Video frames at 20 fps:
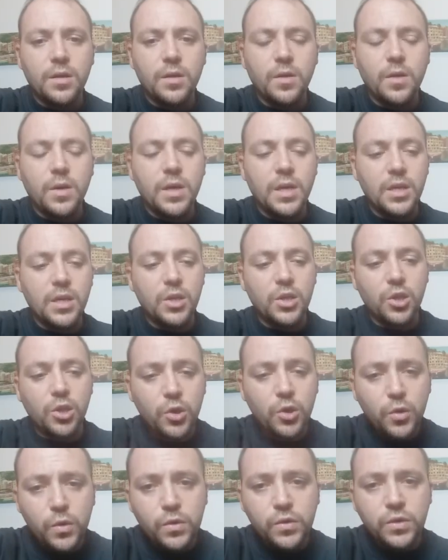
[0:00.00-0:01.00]
can
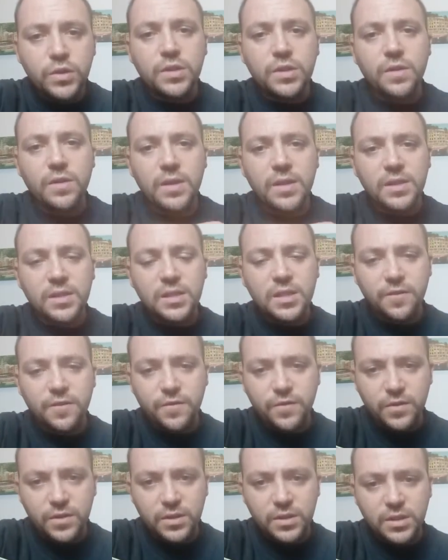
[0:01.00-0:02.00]
use this
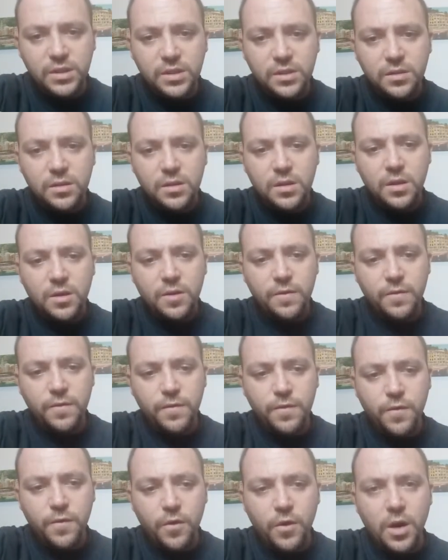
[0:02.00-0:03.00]
difference
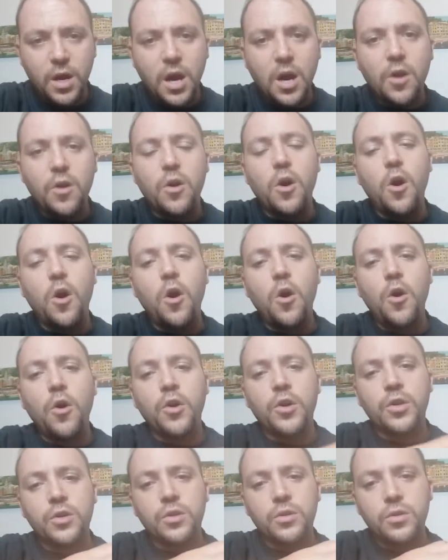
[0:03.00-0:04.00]
for our
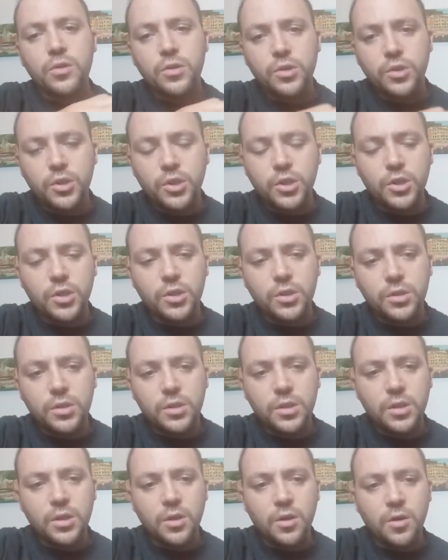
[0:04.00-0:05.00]
own good,
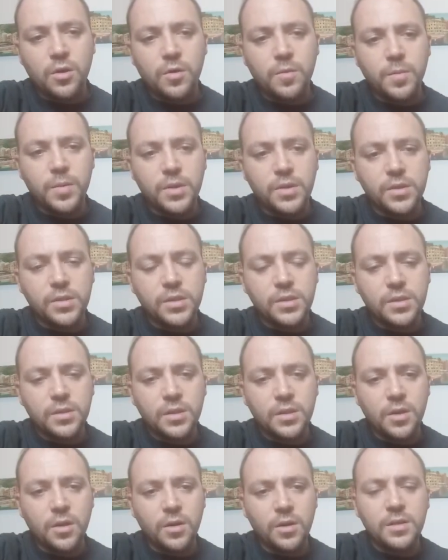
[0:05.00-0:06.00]
because
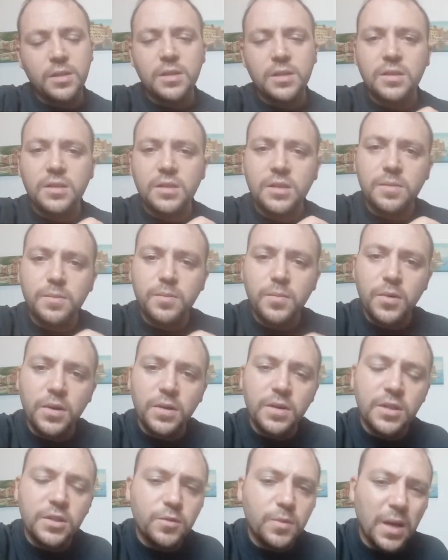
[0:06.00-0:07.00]
let's put
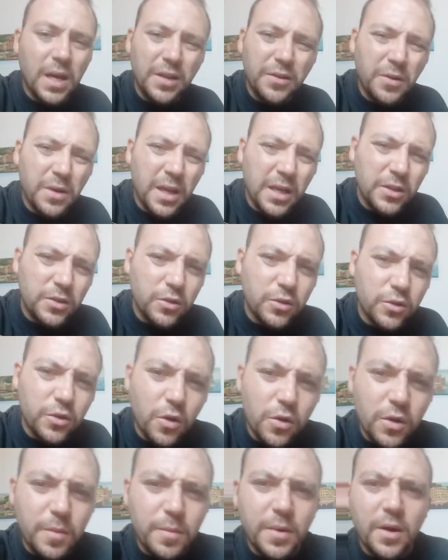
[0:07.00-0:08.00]
it this way. I don't like to
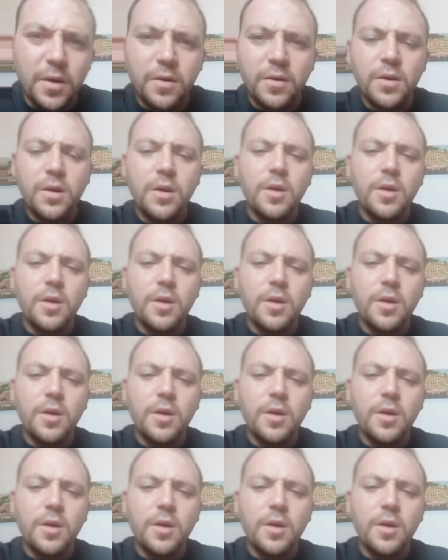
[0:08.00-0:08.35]
talk about